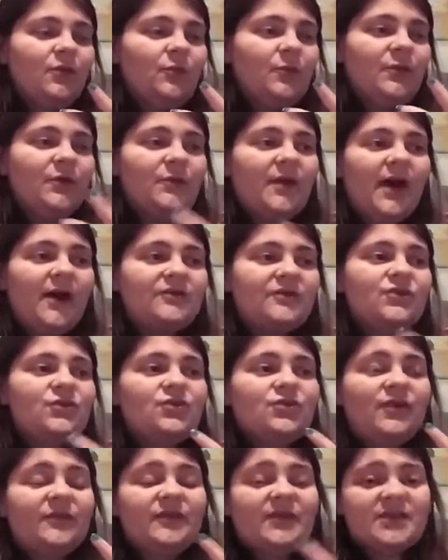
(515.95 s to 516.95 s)
what you would have to do
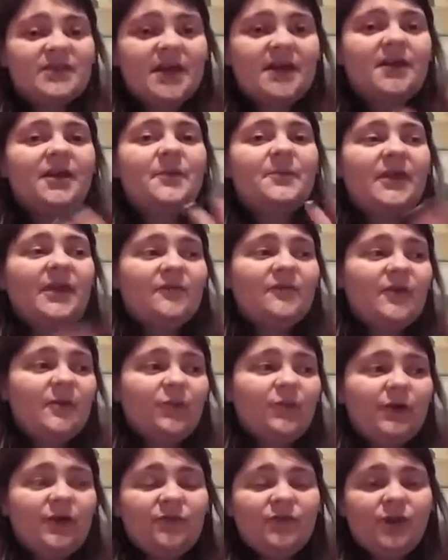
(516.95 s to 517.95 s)
is you have to sign up, give
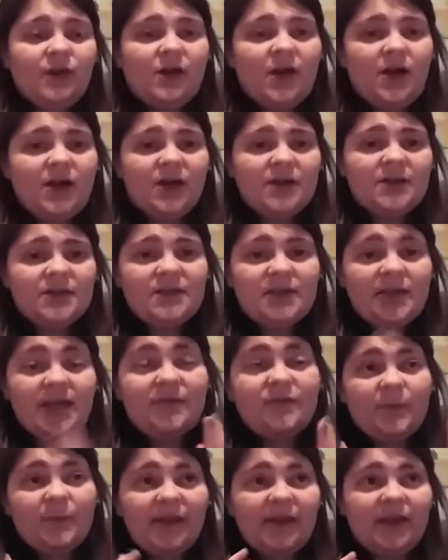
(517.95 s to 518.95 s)
them one of your card,
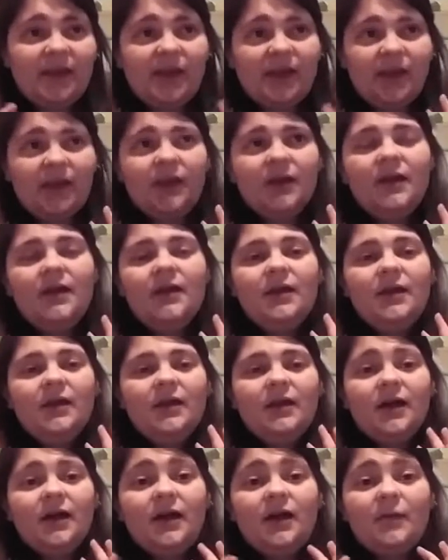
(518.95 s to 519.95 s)
give them like a,
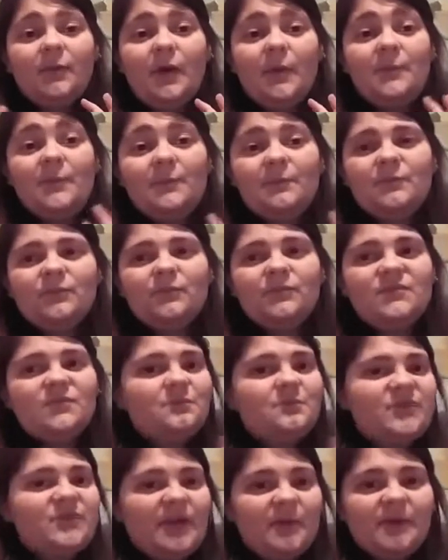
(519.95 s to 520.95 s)
um, a
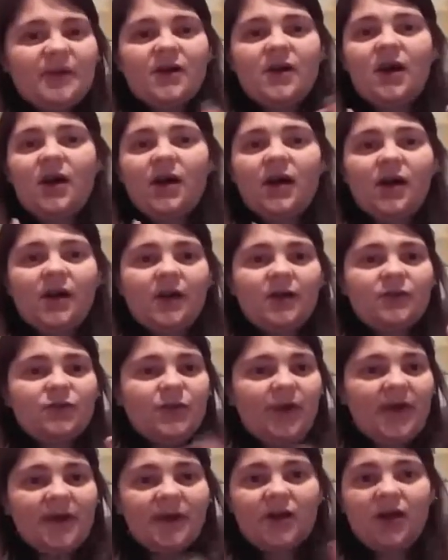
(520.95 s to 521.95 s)
debit card,
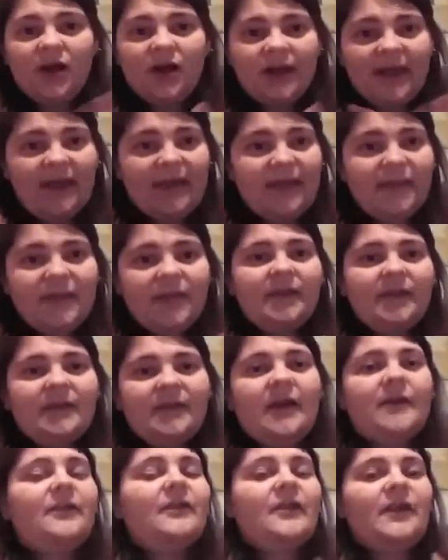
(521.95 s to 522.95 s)
credit card, anything like
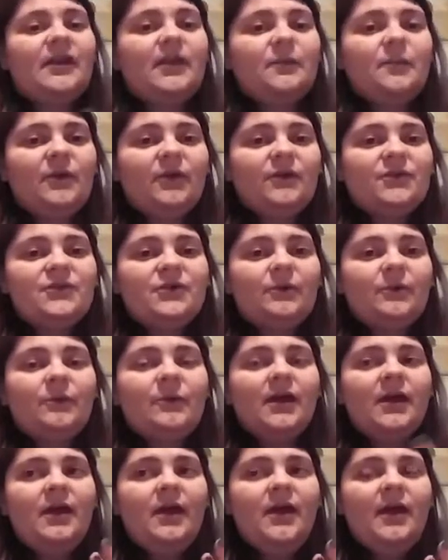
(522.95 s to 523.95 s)
that that they can bill to.
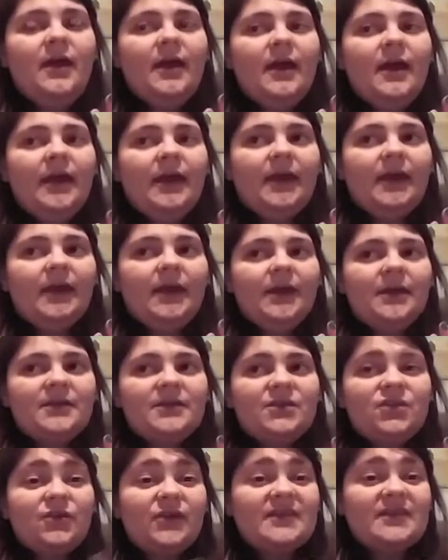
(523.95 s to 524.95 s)

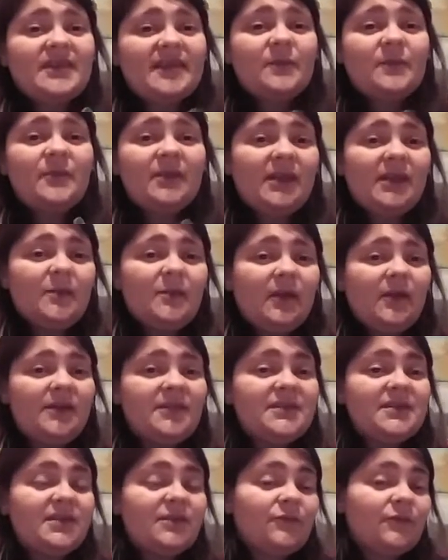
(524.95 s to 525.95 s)
And you can send them an email
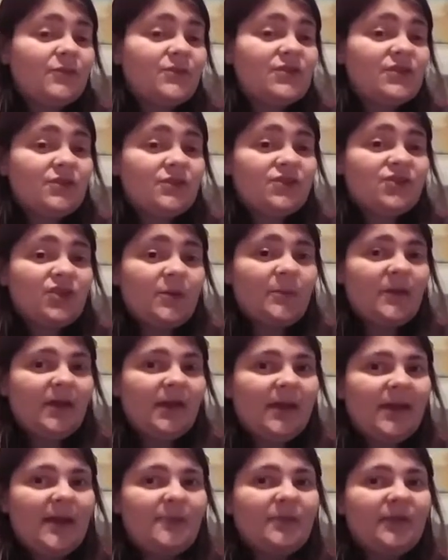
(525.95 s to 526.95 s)
and see if they're still shipping
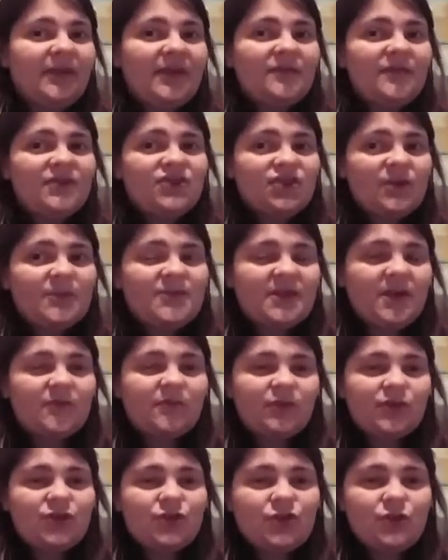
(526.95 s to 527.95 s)
it. I believe it ships out
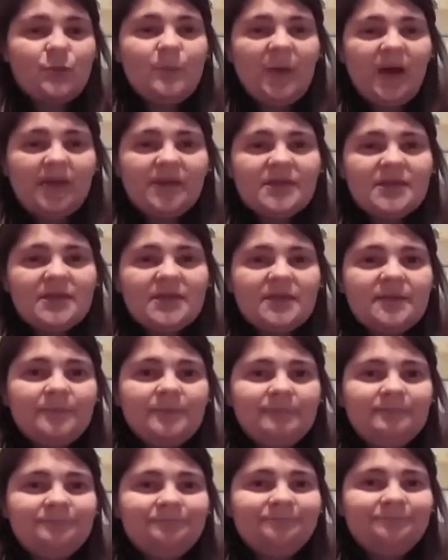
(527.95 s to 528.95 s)
for two months.
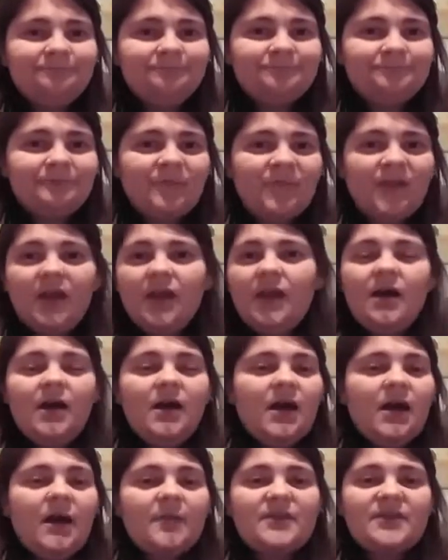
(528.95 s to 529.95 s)

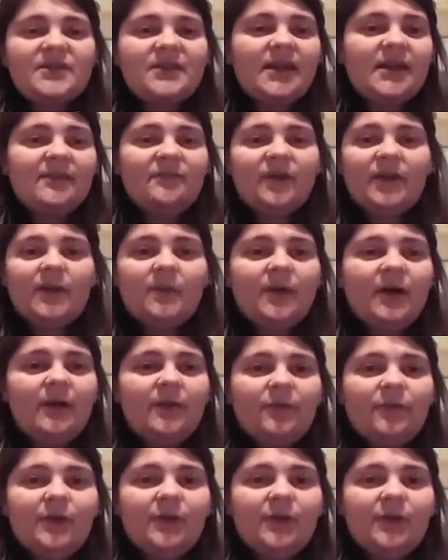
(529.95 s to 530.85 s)
I'm just not even going to bother